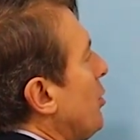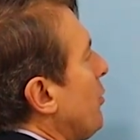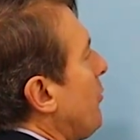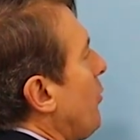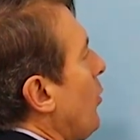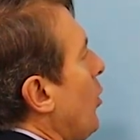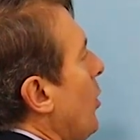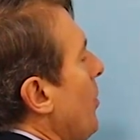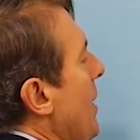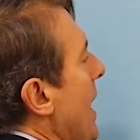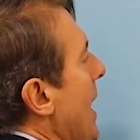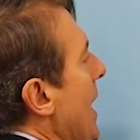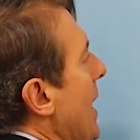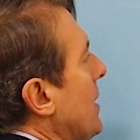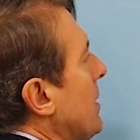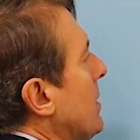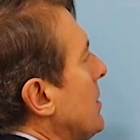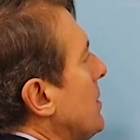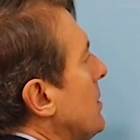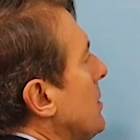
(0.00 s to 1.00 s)

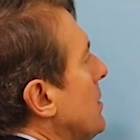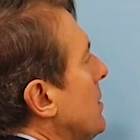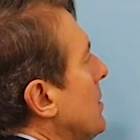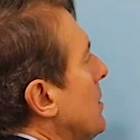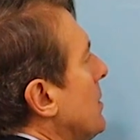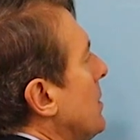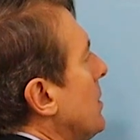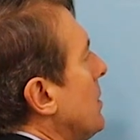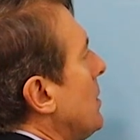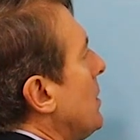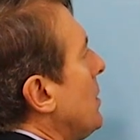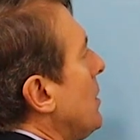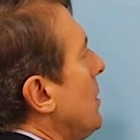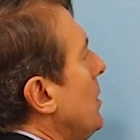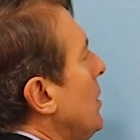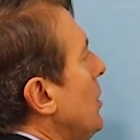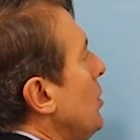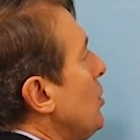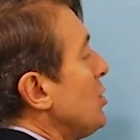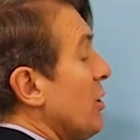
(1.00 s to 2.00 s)
format,
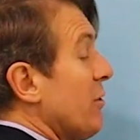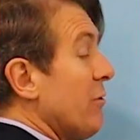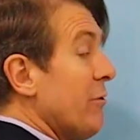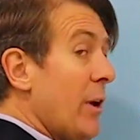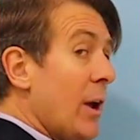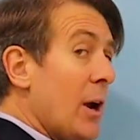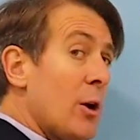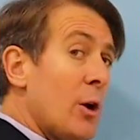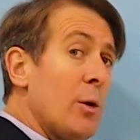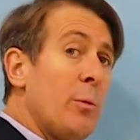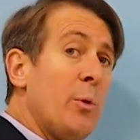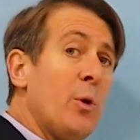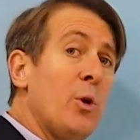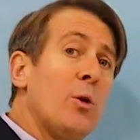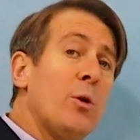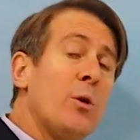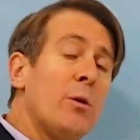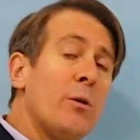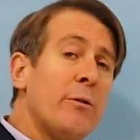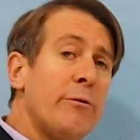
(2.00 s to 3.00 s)
which a
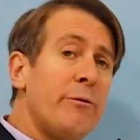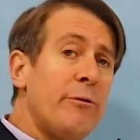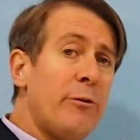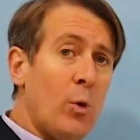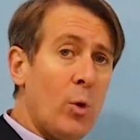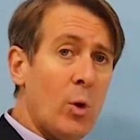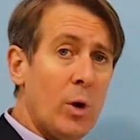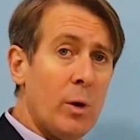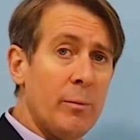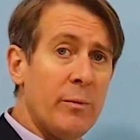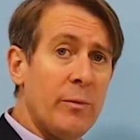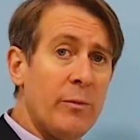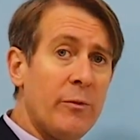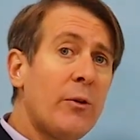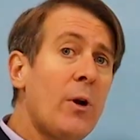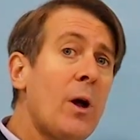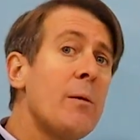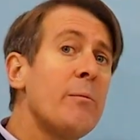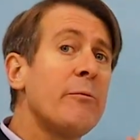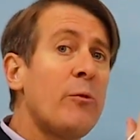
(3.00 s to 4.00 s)
variable form
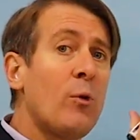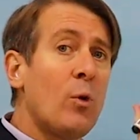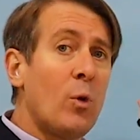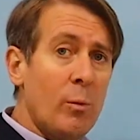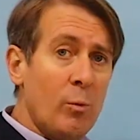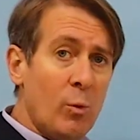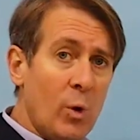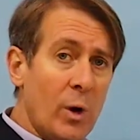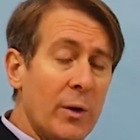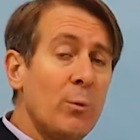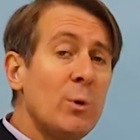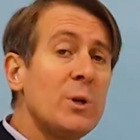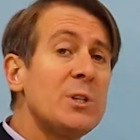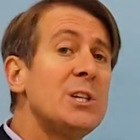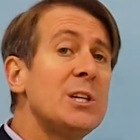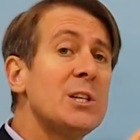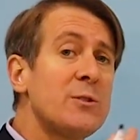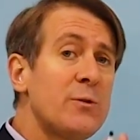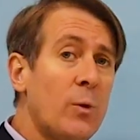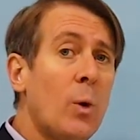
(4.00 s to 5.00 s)
from Form I,
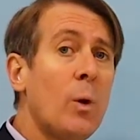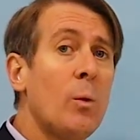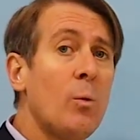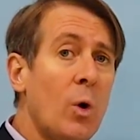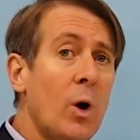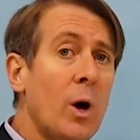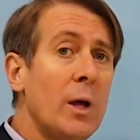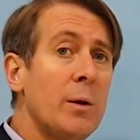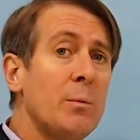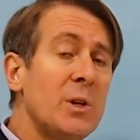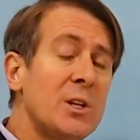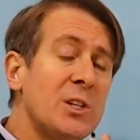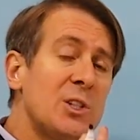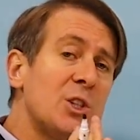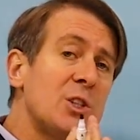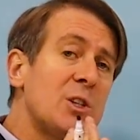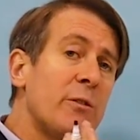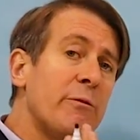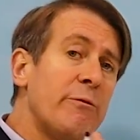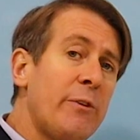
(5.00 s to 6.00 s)
which is Form I, but
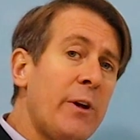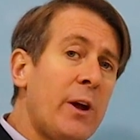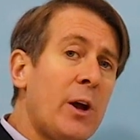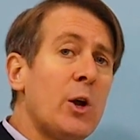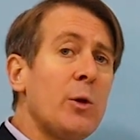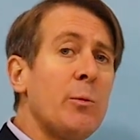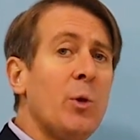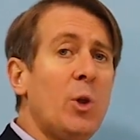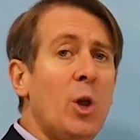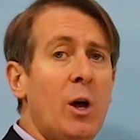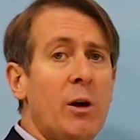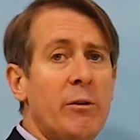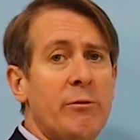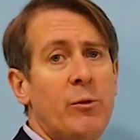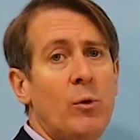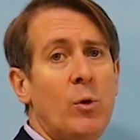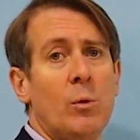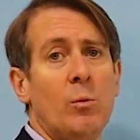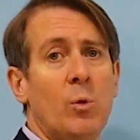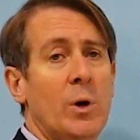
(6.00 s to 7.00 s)
it's just a variable
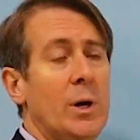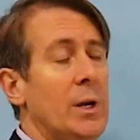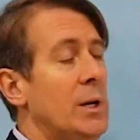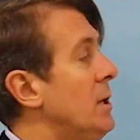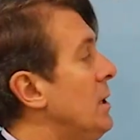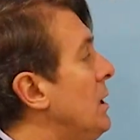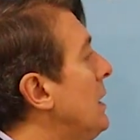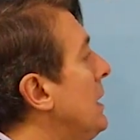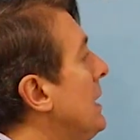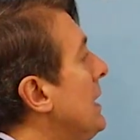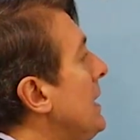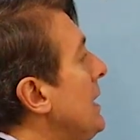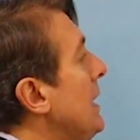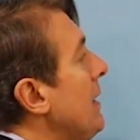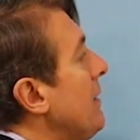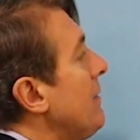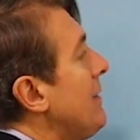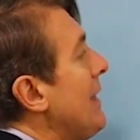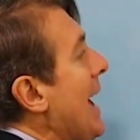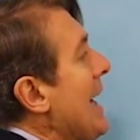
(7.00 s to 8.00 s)
of Form I.
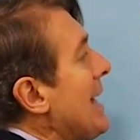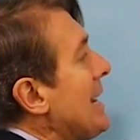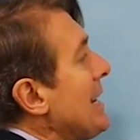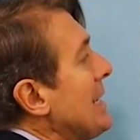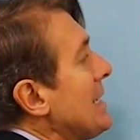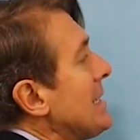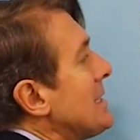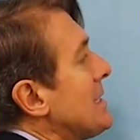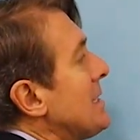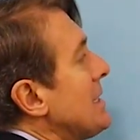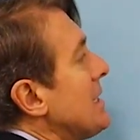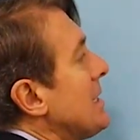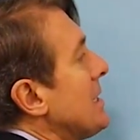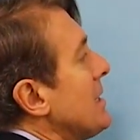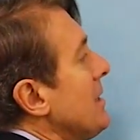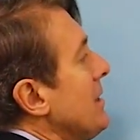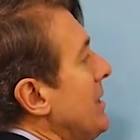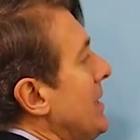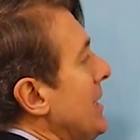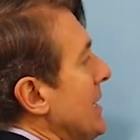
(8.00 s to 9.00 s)
And that is
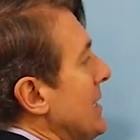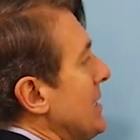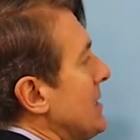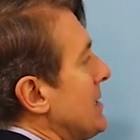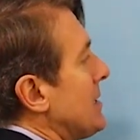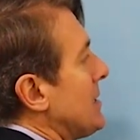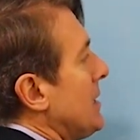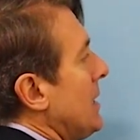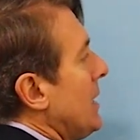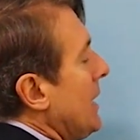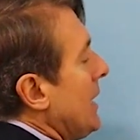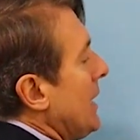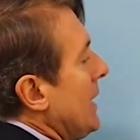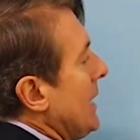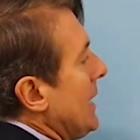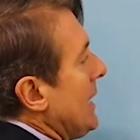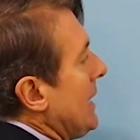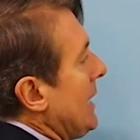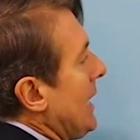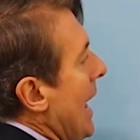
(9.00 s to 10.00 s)
this.
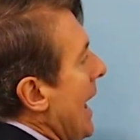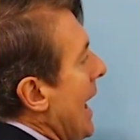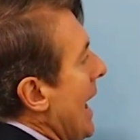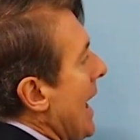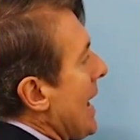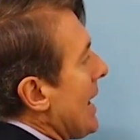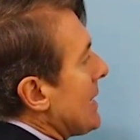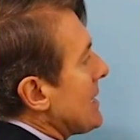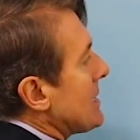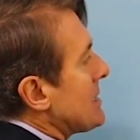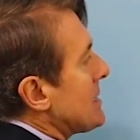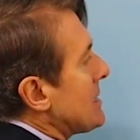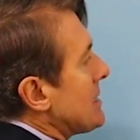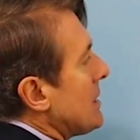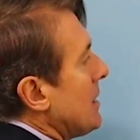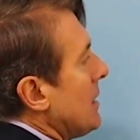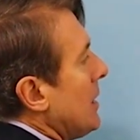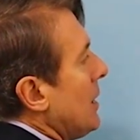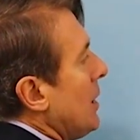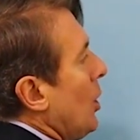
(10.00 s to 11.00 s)
It
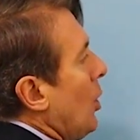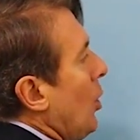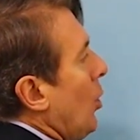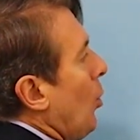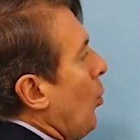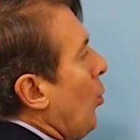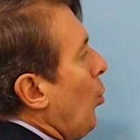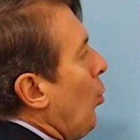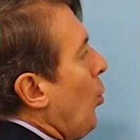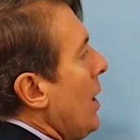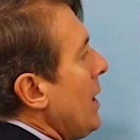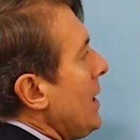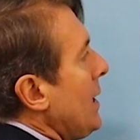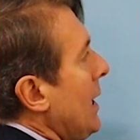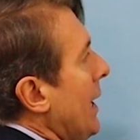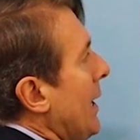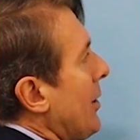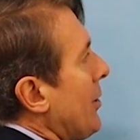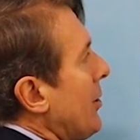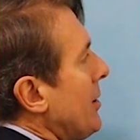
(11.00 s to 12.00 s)
has one
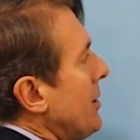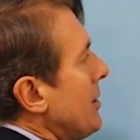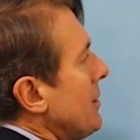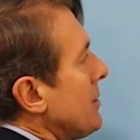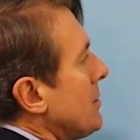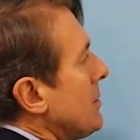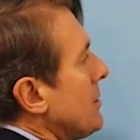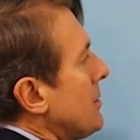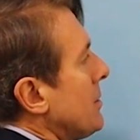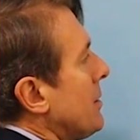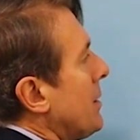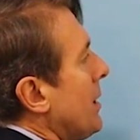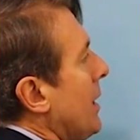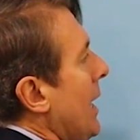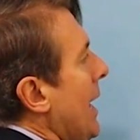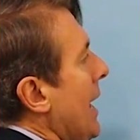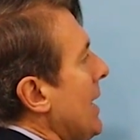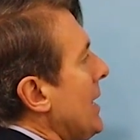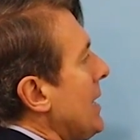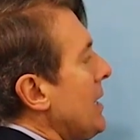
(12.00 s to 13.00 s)
letter
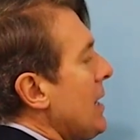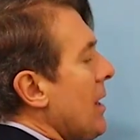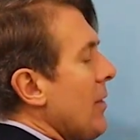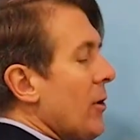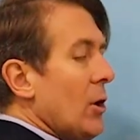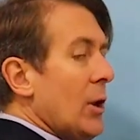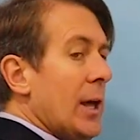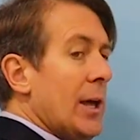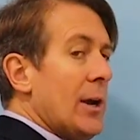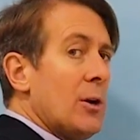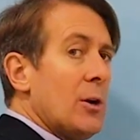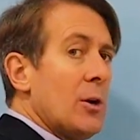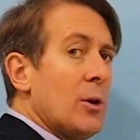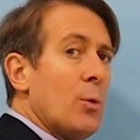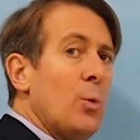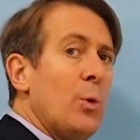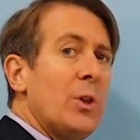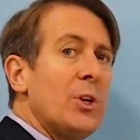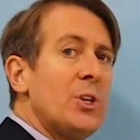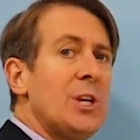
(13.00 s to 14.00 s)
and another letter
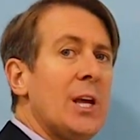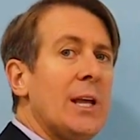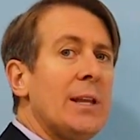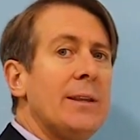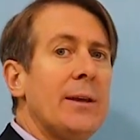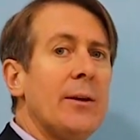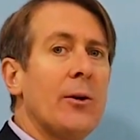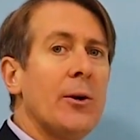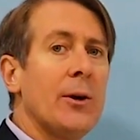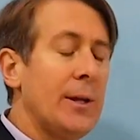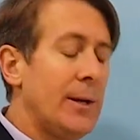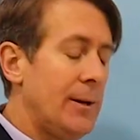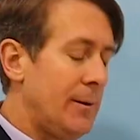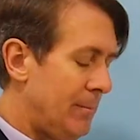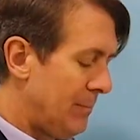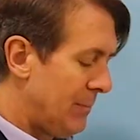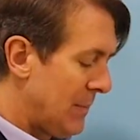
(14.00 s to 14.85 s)
with a shaddeh on it.